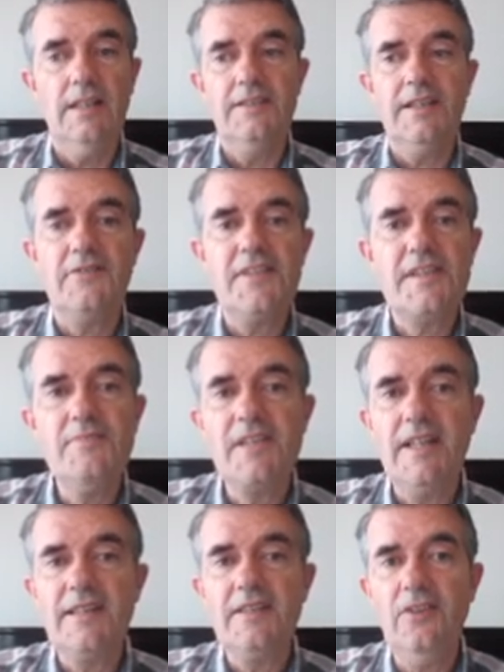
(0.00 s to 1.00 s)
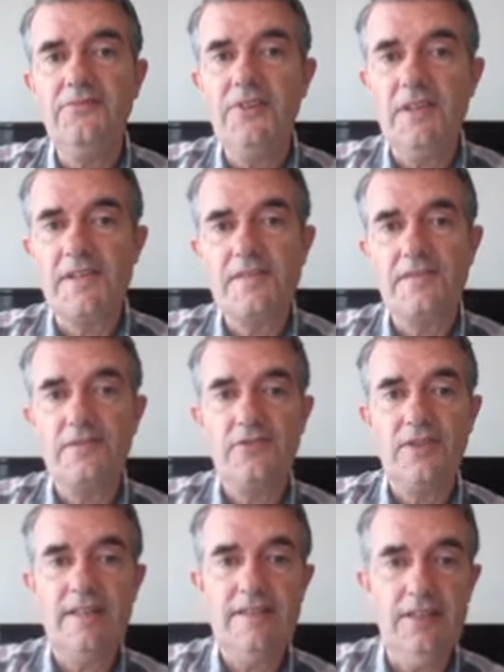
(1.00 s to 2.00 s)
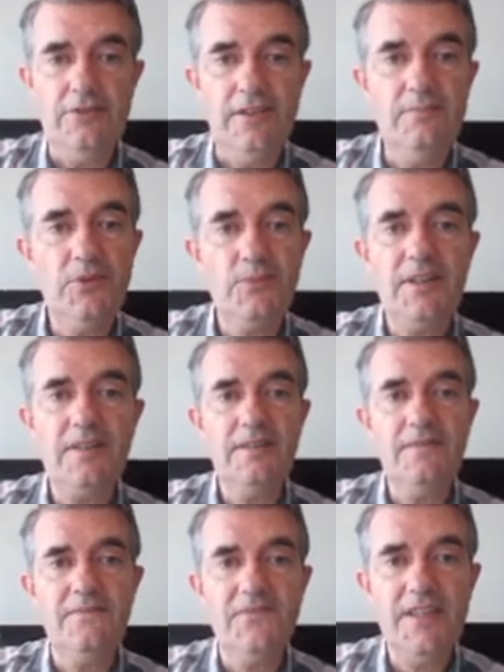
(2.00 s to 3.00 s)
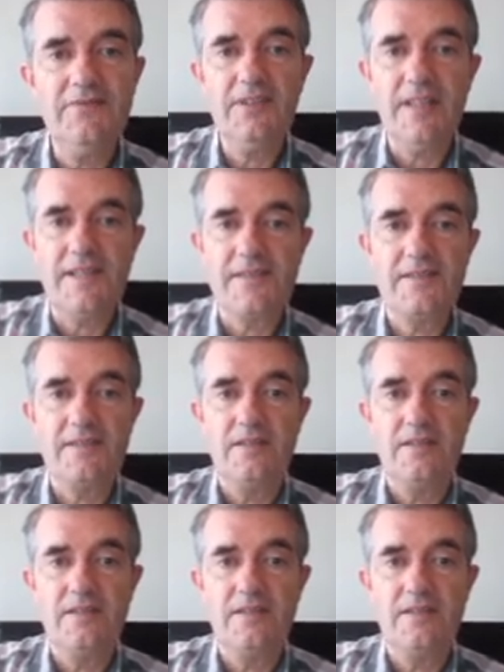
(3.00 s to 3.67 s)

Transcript: Now, this seems like an obvious criterion, but we can nevertheless